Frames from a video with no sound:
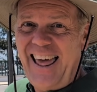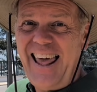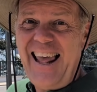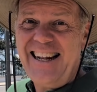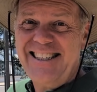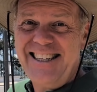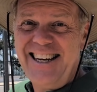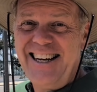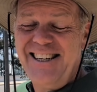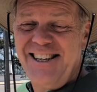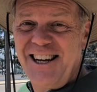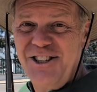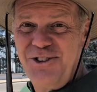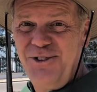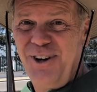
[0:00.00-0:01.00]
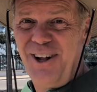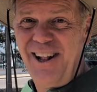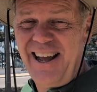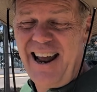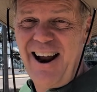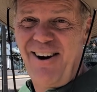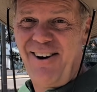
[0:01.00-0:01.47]
It's an
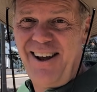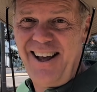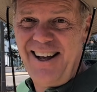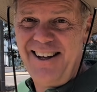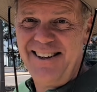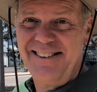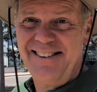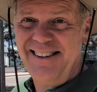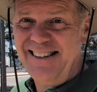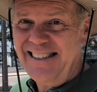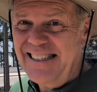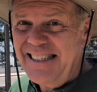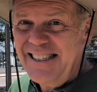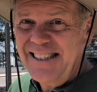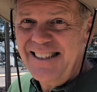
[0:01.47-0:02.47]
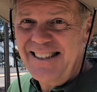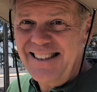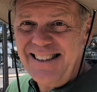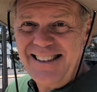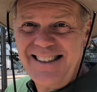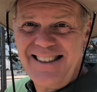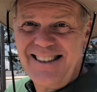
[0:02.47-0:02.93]
industrial area.
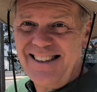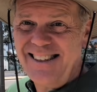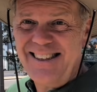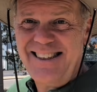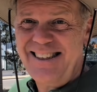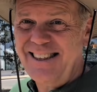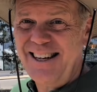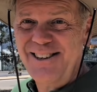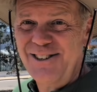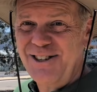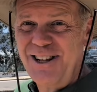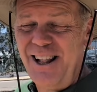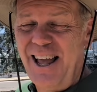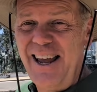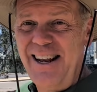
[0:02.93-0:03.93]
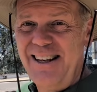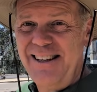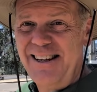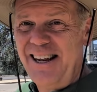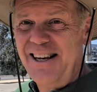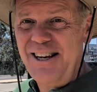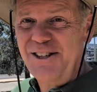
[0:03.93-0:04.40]
There's light
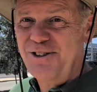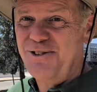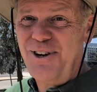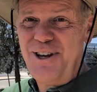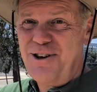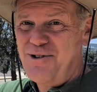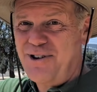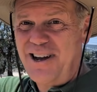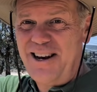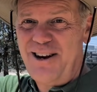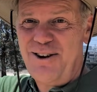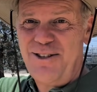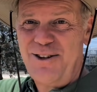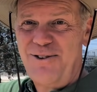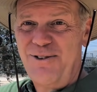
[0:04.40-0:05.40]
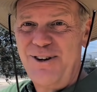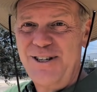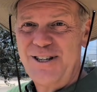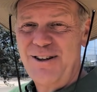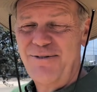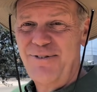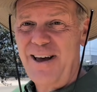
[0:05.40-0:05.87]
industry, you can hear the
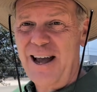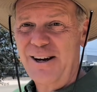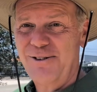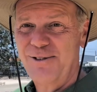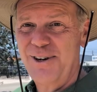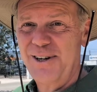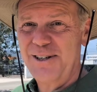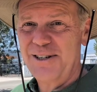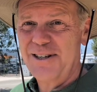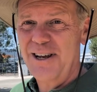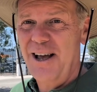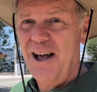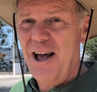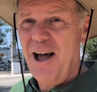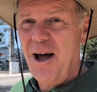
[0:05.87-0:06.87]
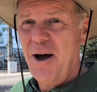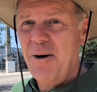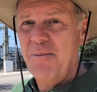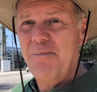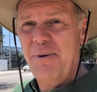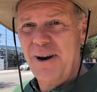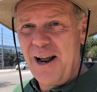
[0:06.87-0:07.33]
noise of the factories.
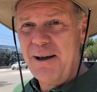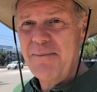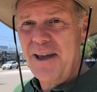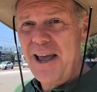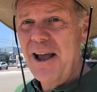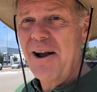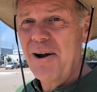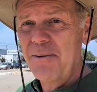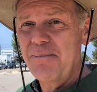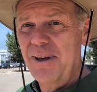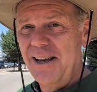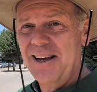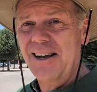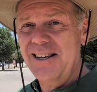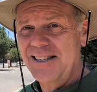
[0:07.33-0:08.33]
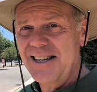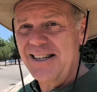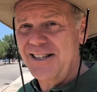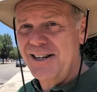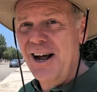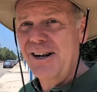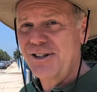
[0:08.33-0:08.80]
But I'm here because
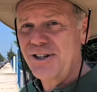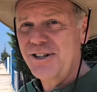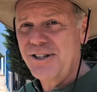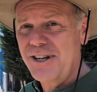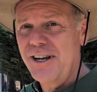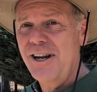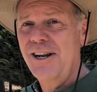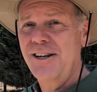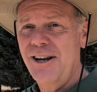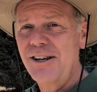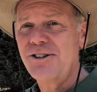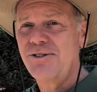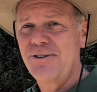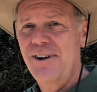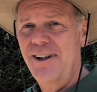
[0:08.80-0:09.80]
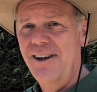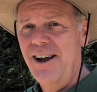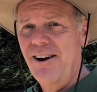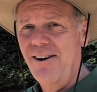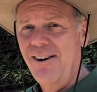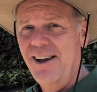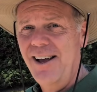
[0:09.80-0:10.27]
it's not just an industrial
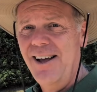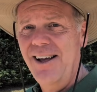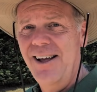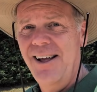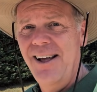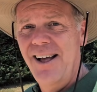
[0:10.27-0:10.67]
area.